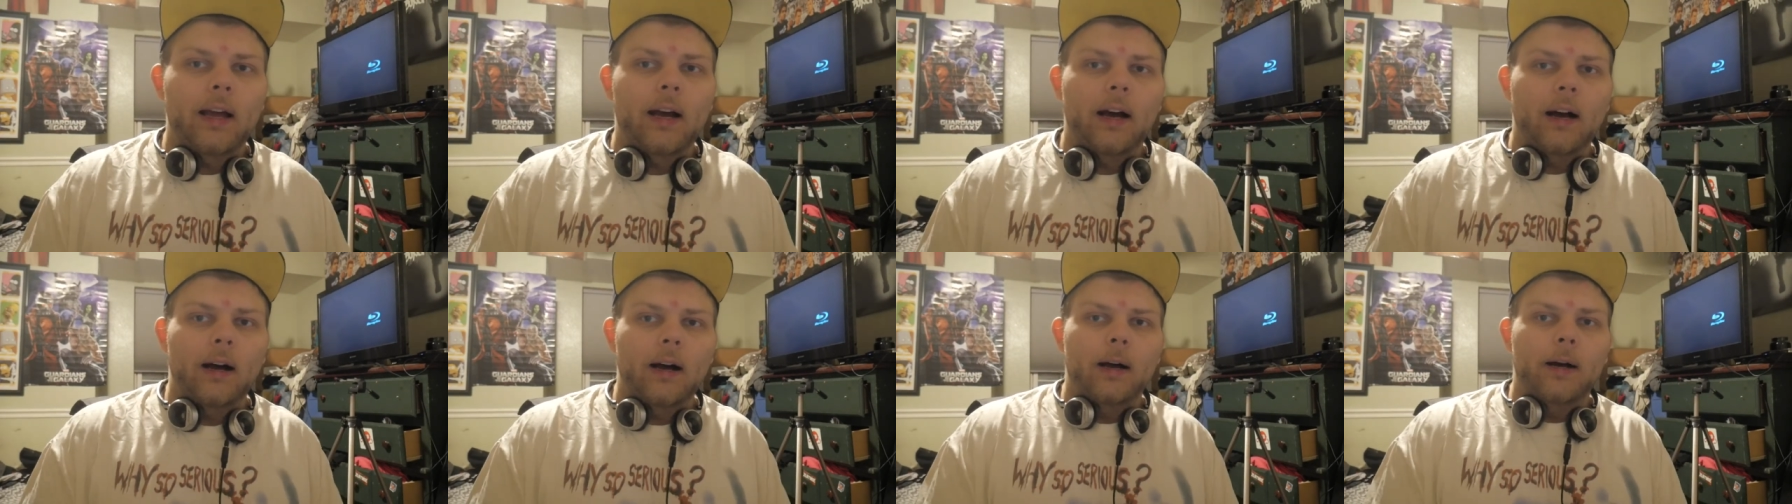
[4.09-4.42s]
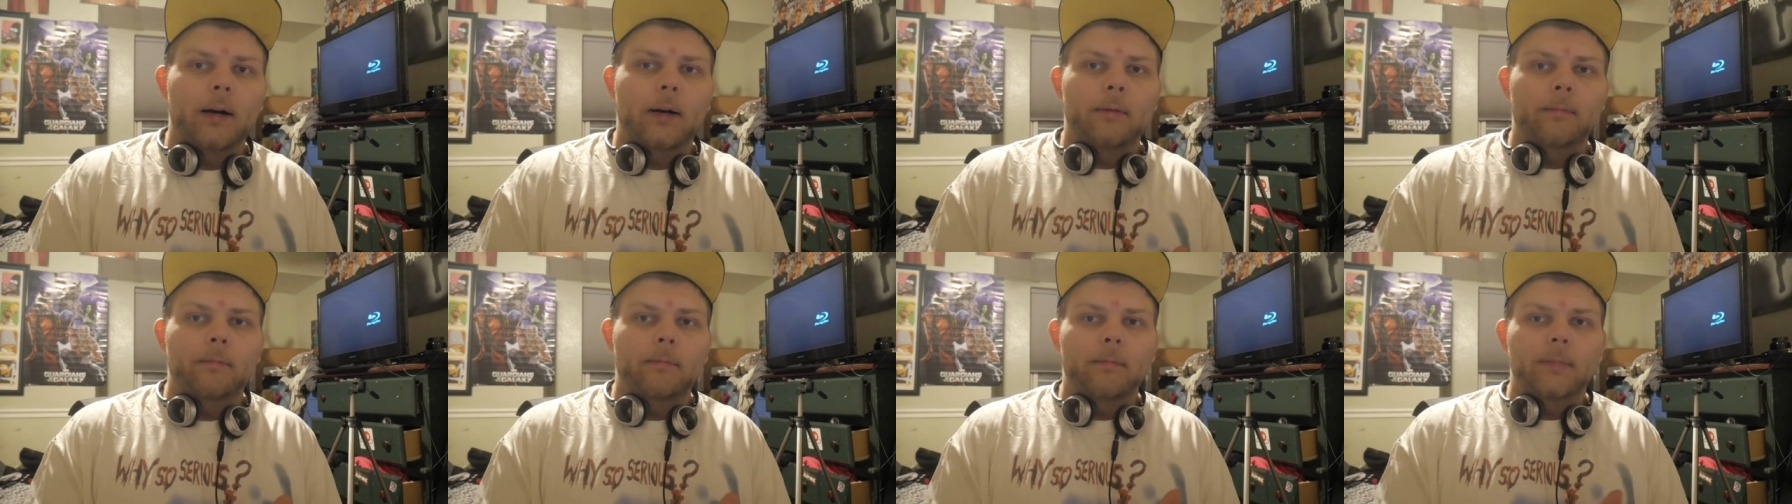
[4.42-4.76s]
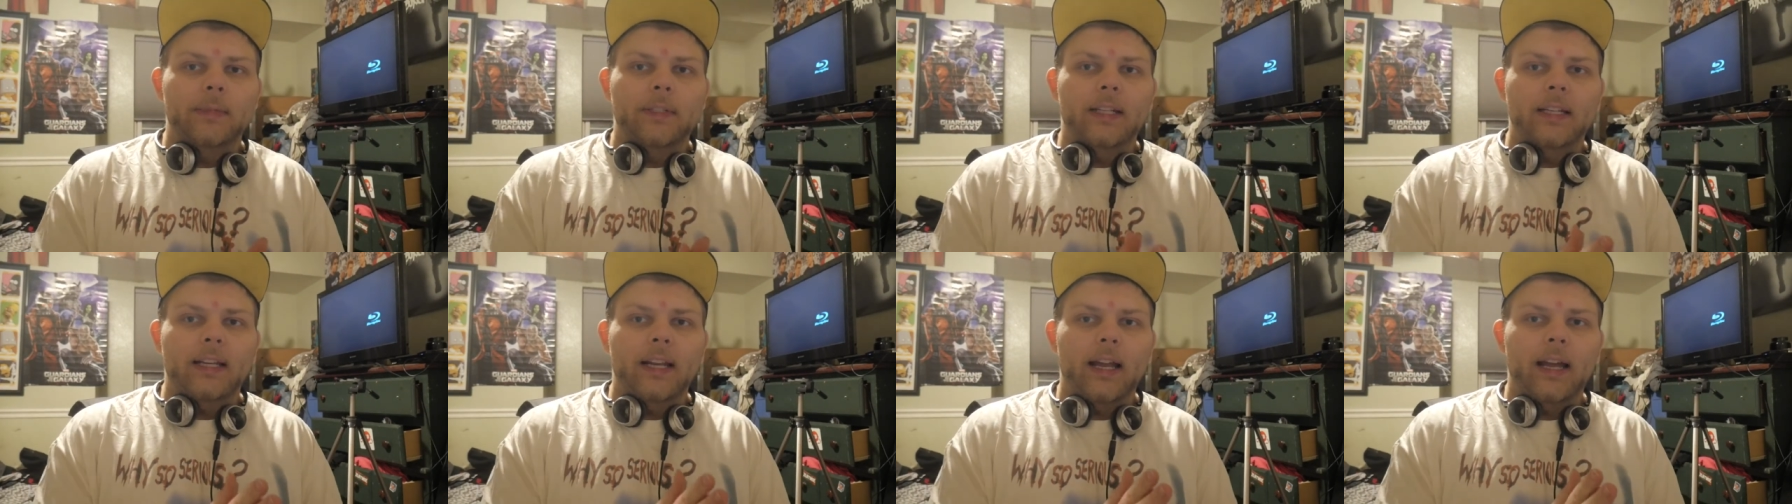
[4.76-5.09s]

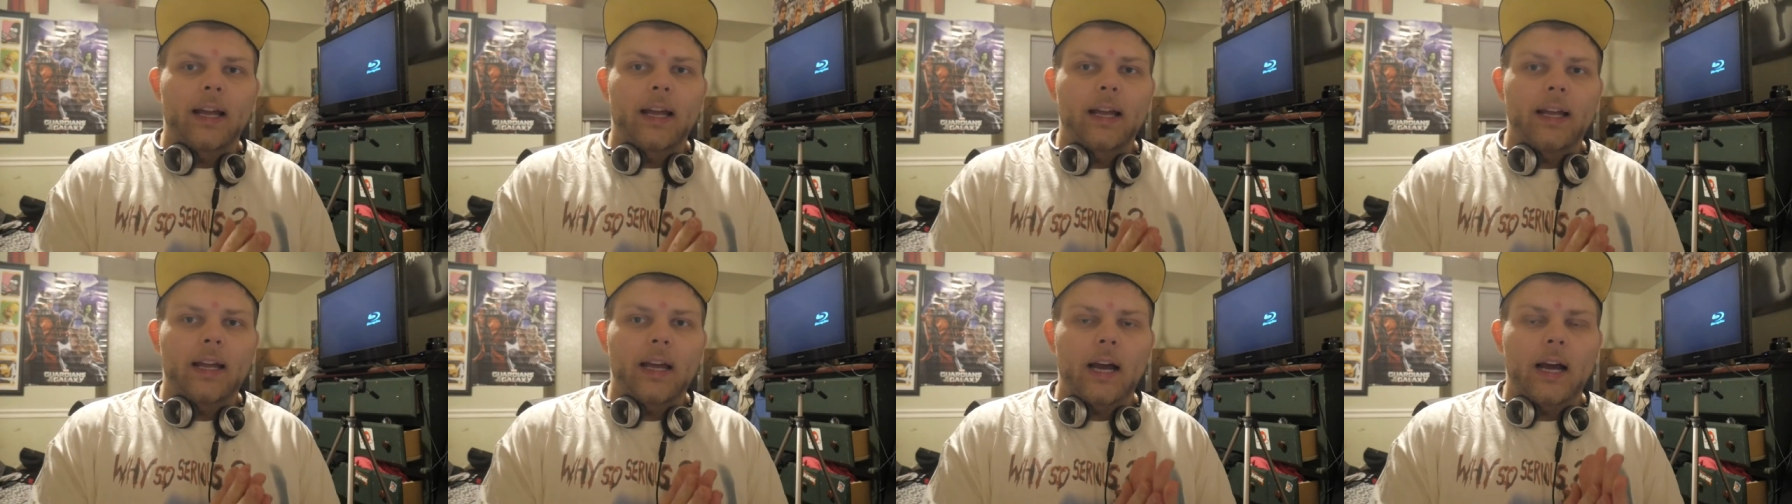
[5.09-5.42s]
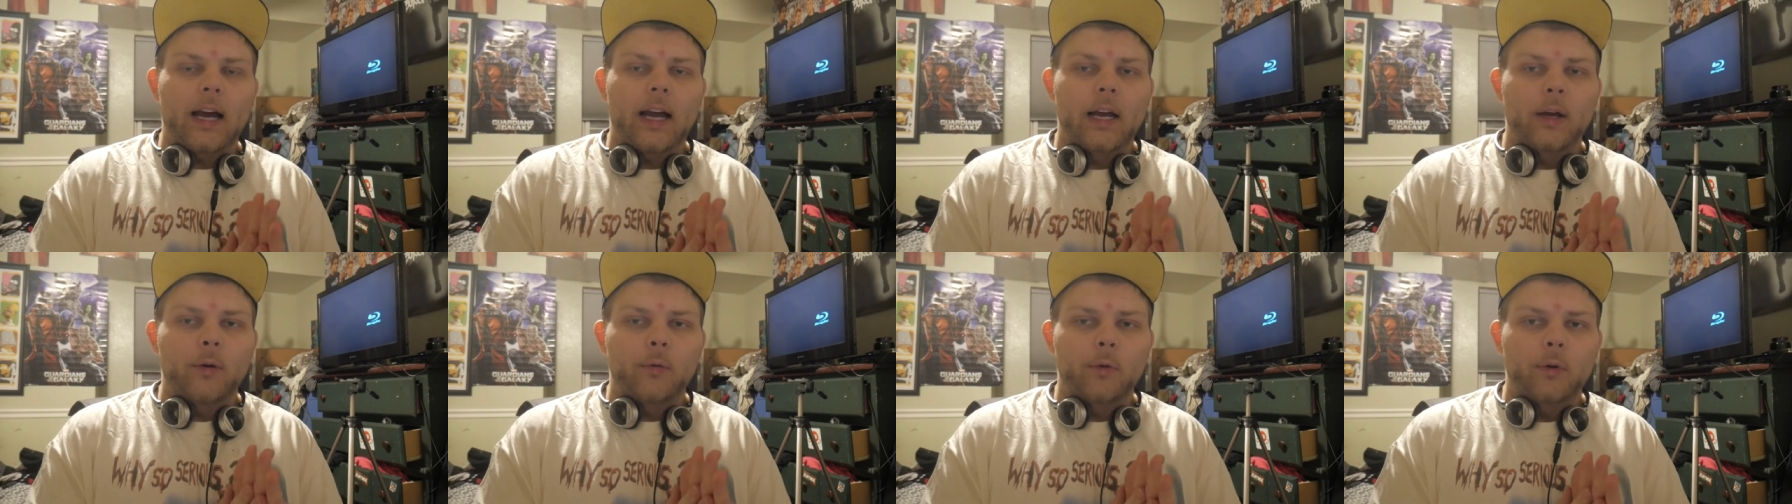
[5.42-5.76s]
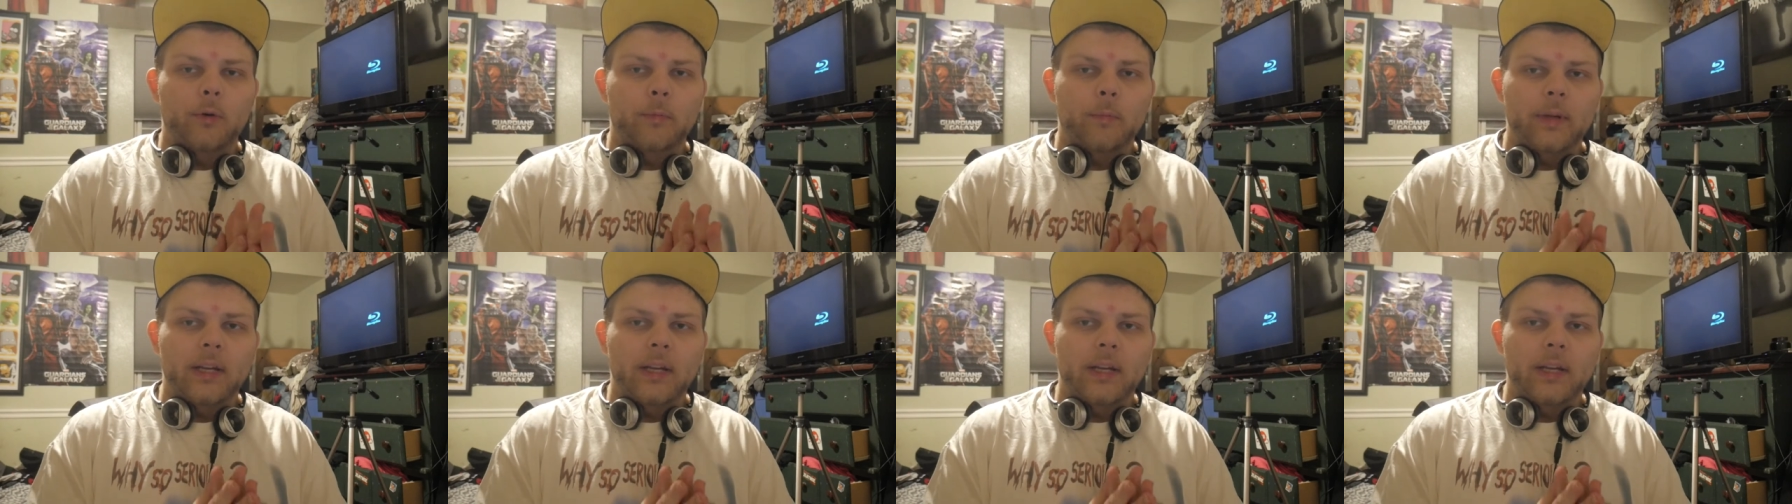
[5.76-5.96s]
Um, today I will